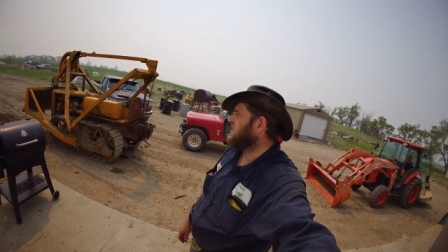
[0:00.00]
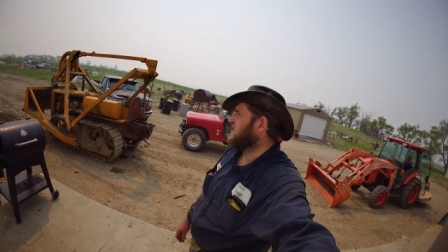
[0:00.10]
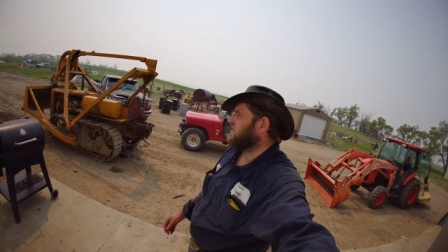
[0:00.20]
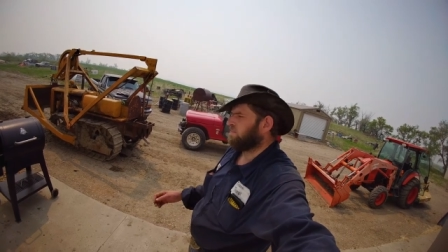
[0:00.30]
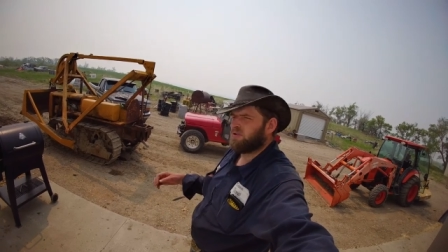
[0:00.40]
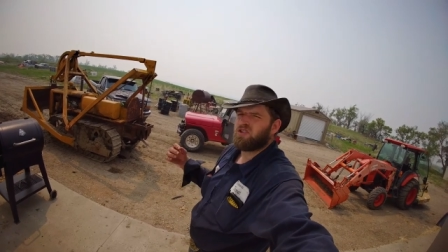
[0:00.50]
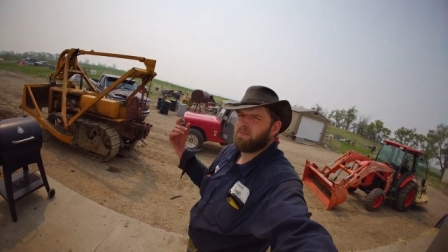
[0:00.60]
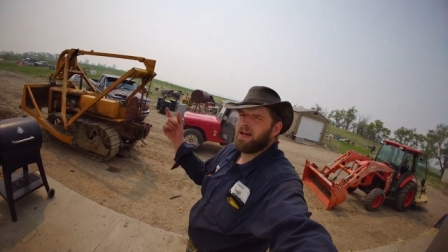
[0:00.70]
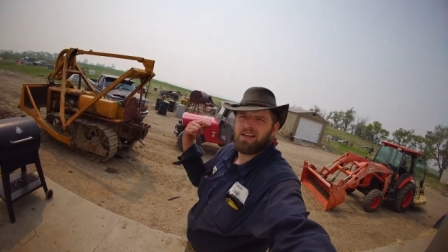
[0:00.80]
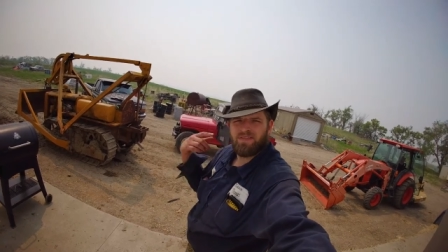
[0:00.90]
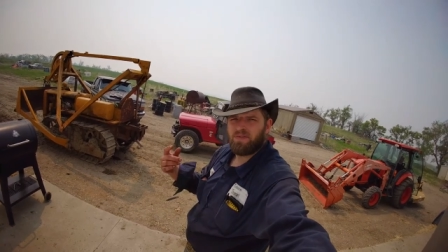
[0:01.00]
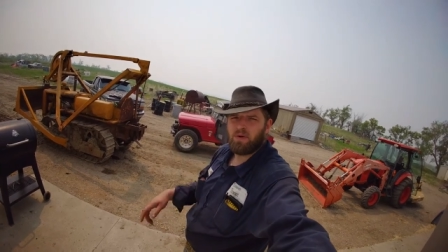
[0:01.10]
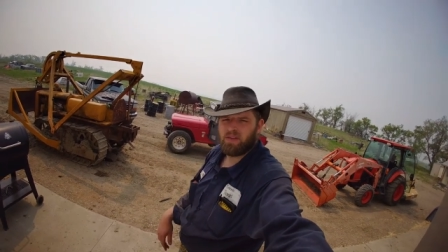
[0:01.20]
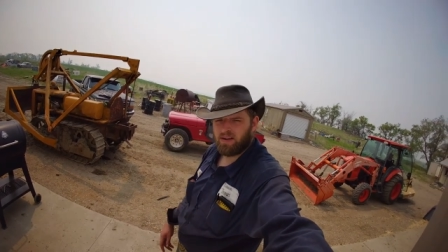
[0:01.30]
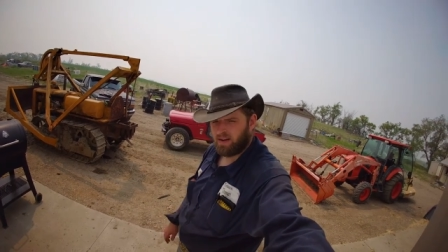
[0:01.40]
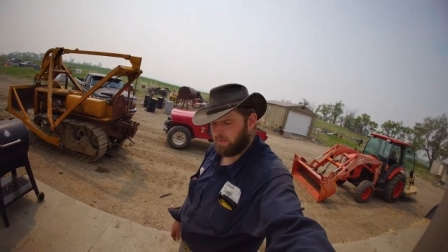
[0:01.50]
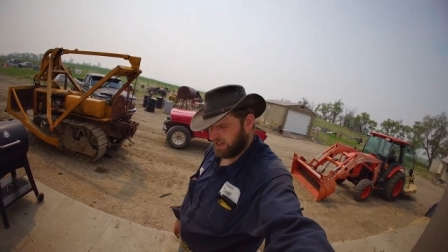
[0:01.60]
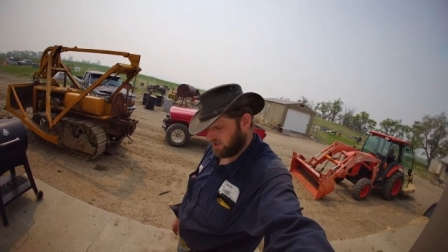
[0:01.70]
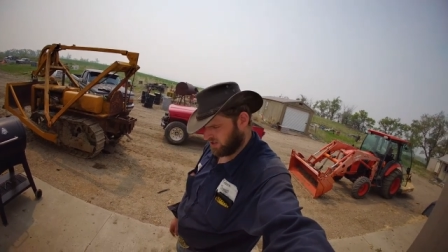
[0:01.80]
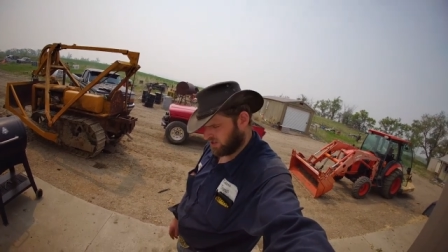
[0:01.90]
and push it back and forth a little
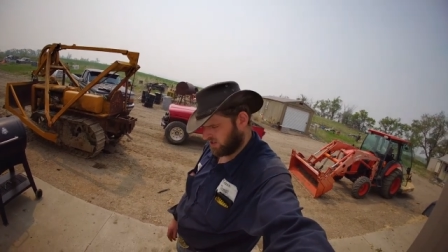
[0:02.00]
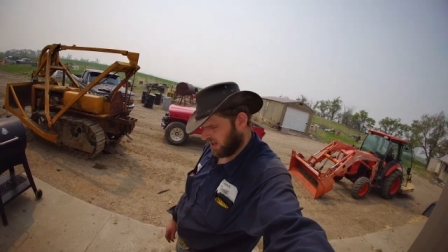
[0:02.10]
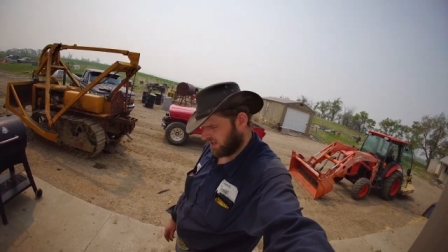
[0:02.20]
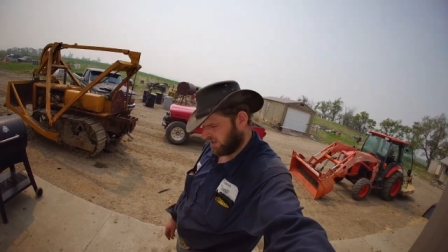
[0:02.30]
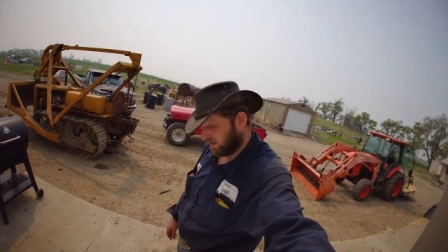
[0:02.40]
bit just to kind